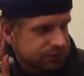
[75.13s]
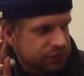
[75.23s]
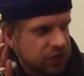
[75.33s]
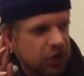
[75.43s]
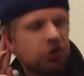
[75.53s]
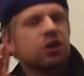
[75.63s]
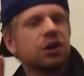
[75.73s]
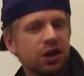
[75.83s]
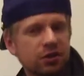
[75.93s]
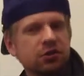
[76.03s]

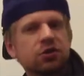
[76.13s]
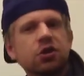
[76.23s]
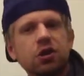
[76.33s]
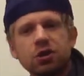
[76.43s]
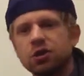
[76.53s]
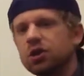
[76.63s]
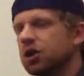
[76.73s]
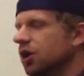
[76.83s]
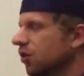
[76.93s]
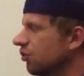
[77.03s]
Area. Good.
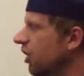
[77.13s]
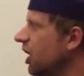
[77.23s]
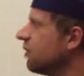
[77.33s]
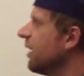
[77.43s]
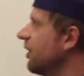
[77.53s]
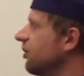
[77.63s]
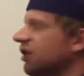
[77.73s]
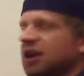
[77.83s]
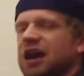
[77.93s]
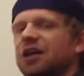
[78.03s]
We're talking about
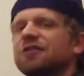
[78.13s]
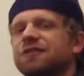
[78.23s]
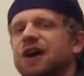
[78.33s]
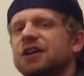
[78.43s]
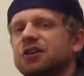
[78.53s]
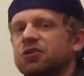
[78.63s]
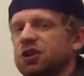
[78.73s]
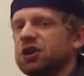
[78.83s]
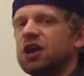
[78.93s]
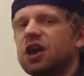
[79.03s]
area and how to find area.
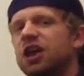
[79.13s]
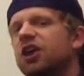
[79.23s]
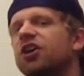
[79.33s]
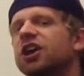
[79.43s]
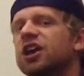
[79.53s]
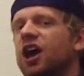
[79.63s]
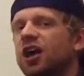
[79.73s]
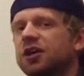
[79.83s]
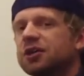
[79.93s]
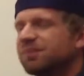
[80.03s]

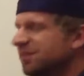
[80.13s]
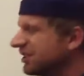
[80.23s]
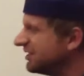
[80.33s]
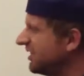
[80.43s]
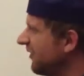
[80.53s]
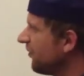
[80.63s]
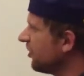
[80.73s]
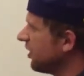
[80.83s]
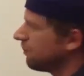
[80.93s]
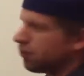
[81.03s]
Area is different
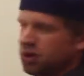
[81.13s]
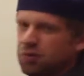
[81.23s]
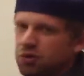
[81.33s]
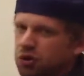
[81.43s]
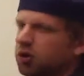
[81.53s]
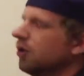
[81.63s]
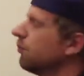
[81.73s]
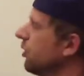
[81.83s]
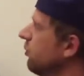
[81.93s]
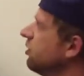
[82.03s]
than perimeter.
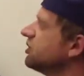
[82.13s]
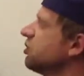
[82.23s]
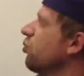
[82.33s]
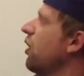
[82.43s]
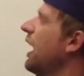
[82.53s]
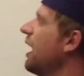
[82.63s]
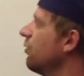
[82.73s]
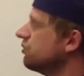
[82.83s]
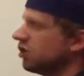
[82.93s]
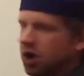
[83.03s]
Perimeter is
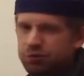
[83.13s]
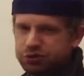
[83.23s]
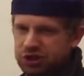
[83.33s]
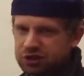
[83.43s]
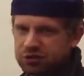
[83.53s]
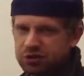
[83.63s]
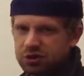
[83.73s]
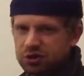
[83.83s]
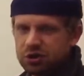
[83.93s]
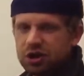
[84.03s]
around an object.
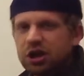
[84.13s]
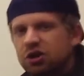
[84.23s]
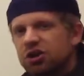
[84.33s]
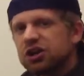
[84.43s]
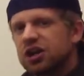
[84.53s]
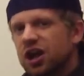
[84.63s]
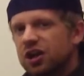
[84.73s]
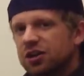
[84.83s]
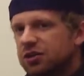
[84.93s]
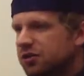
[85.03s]
Area